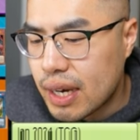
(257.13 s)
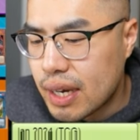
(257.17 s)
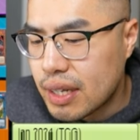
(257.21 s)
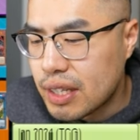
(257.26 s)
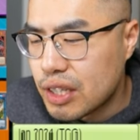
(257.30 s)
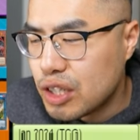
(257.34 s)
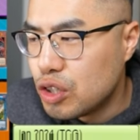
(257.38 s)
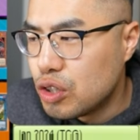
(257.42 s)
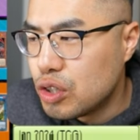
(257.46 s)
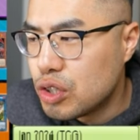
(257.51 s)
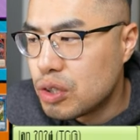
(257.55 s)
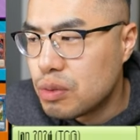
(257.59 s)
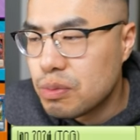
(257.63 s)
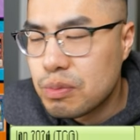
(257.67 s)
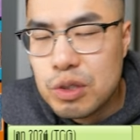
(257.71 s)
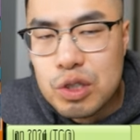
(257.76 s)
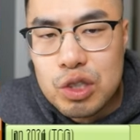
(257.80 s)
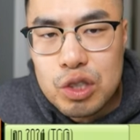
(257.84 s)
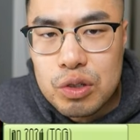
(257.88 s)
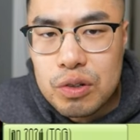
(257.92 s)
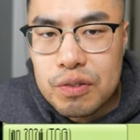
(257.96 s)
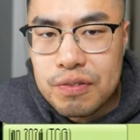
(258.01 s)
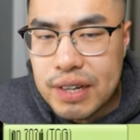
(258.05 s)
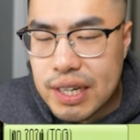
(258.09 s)
use
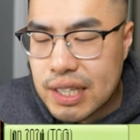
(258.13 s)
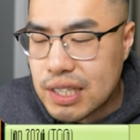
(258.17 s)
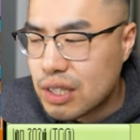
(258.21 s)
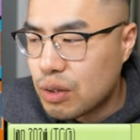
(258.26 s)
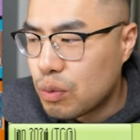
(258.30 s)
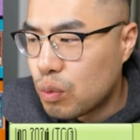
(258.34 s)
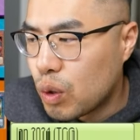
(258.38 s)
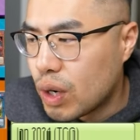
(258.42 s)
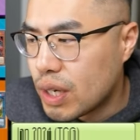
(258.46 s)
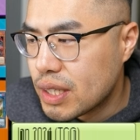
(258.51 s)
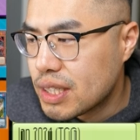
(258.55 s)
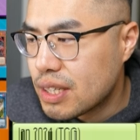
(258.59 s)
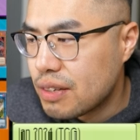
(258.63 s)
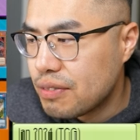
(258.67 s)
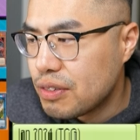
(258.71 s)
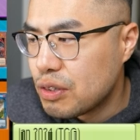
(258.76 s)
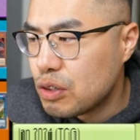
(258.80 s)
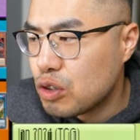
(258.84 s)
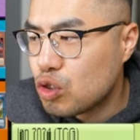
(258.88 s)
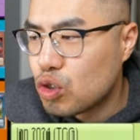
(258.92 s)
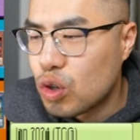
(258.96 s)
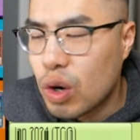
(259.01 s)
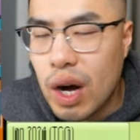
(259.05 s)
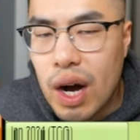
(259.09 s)
two effects at once if you
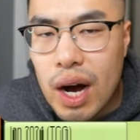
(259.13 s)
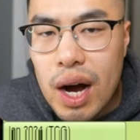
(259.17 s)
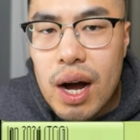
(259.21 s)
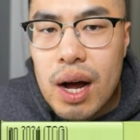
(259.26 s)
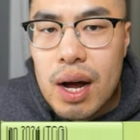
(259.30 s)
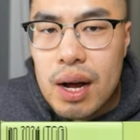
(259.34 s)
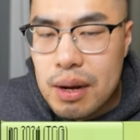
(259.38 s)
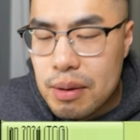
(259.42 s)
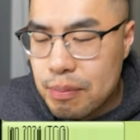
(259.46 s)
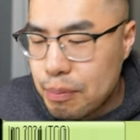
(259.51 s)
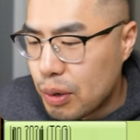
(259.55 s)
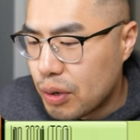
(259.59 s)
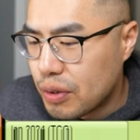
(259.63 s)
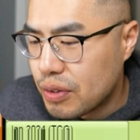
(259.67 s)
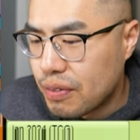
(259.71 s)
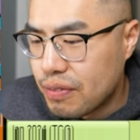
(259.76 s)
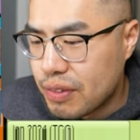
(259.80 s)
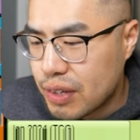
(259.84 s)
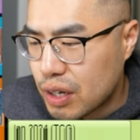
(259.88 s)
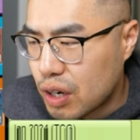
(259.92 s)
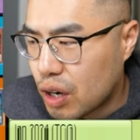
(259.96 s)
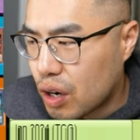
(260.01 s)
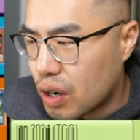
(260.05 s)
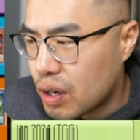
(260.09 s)
draw both of
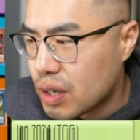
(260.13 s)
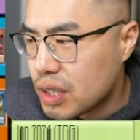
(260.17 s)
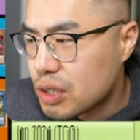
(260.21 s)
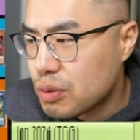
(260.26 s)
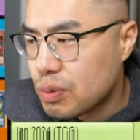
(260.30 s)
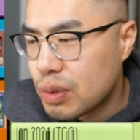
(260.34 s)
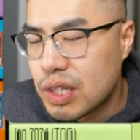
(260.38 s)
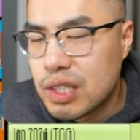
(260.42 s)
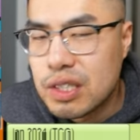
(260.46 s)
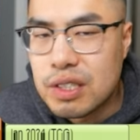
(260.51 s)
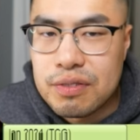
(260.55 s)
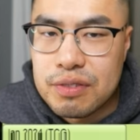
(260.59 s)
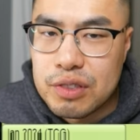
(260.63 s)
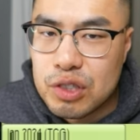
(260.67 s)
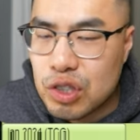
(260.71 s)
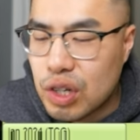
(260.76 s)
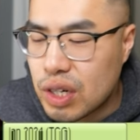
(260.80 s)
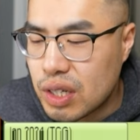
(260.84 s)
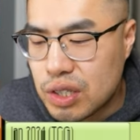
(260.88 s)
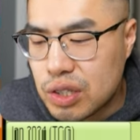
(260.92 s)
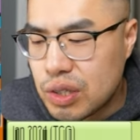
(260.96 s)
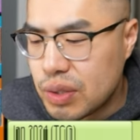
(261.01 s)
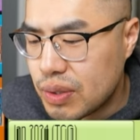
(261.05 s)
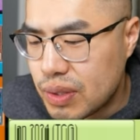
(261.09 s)
the cards, whereas if you draw
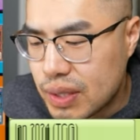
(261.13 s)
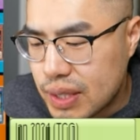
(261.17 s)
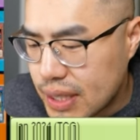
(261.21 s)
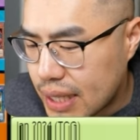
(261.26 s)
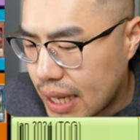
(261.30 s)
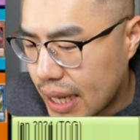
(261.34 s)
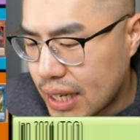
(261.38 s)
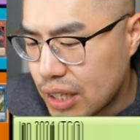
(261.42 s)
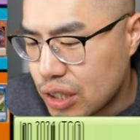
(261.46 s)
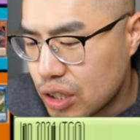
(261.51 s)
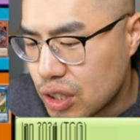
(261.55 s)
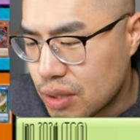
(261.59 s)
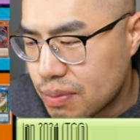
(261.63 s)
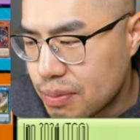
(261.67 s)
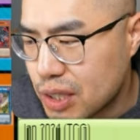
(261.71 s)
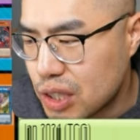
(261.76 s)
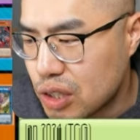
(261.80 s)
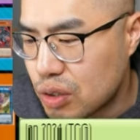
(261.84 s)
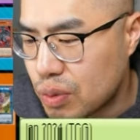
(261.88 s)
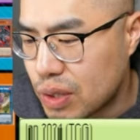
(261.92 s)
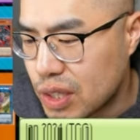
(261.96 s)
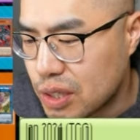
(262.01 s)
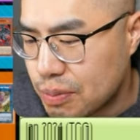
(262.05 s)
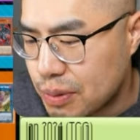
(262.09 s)
two, you just can't use them because
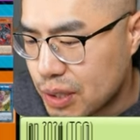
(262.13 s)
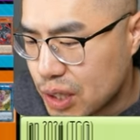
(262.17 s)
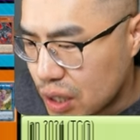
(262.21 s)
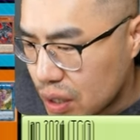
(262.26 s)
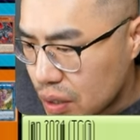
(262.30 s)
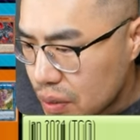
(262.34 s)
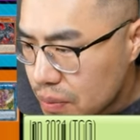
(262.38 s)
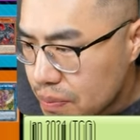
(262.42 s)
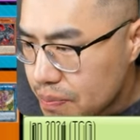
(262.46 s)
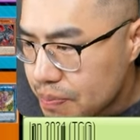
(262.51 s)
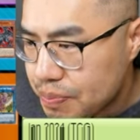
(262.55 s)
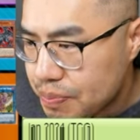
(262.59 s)
they're once per turn.